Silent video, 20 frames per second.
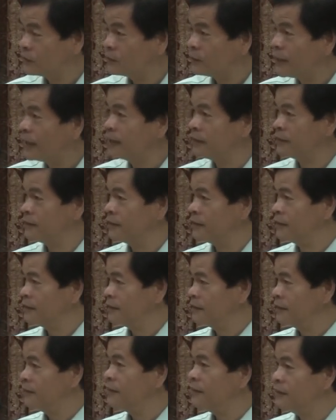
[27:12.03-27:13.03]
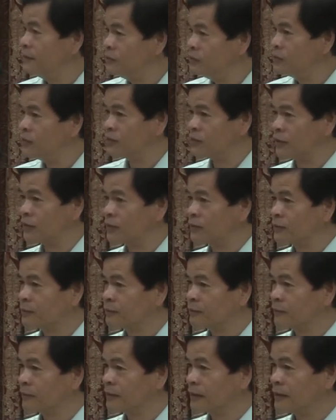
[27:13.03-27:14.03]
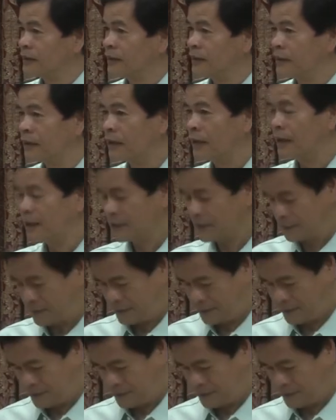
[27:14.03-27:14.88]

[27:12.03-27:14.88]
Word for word: find in Jesus. And like,